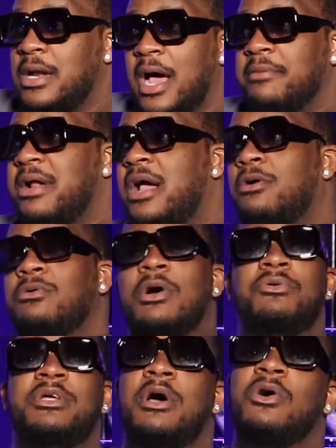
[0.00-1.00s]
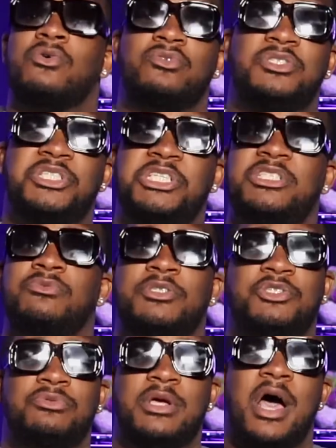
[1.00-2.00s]
Now, I'm not gonna go this whole season
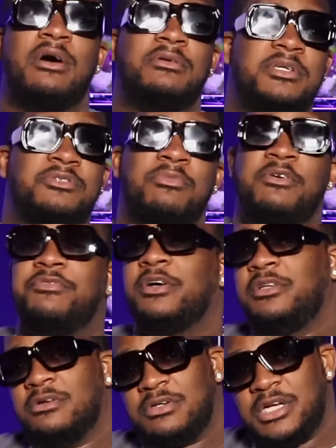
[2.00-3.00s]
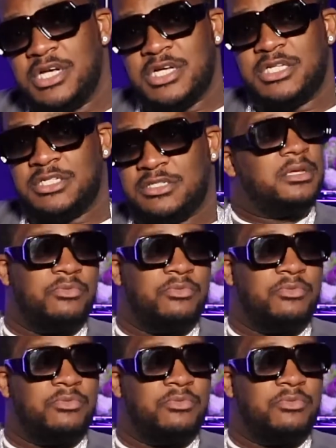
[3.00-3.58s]
with you calling this motherfucker your cousin.